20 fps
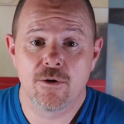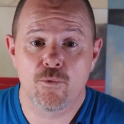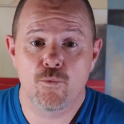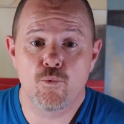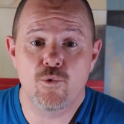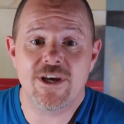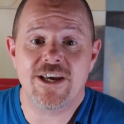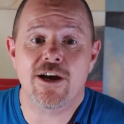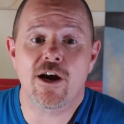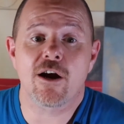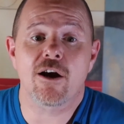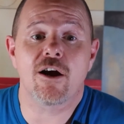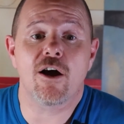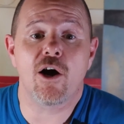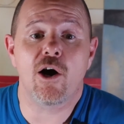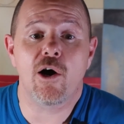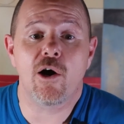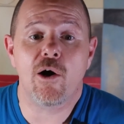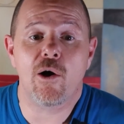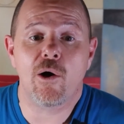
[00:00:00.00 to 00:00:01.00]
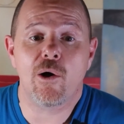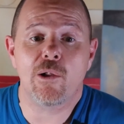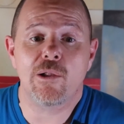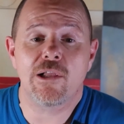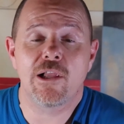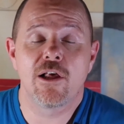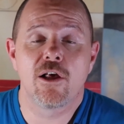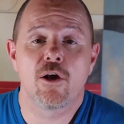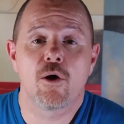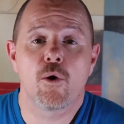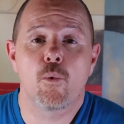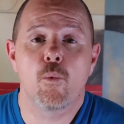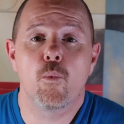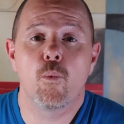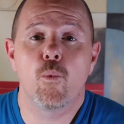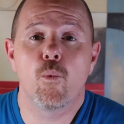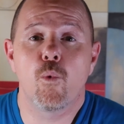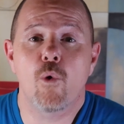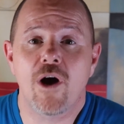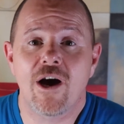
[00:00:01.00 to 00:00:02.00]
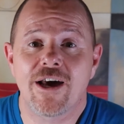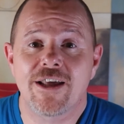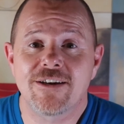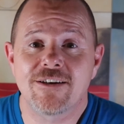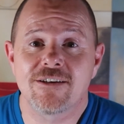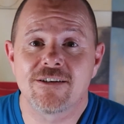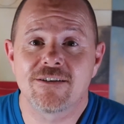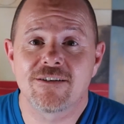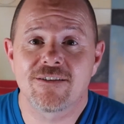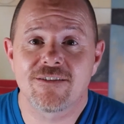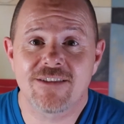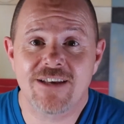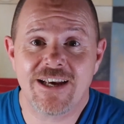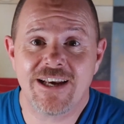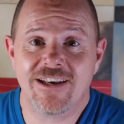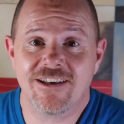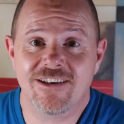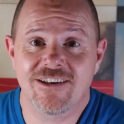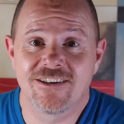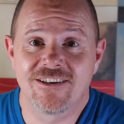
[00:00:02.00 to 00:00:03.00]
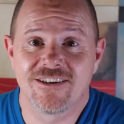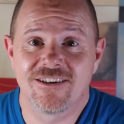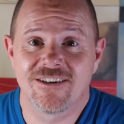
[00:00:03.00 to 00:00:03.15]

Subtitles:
We are all one thing.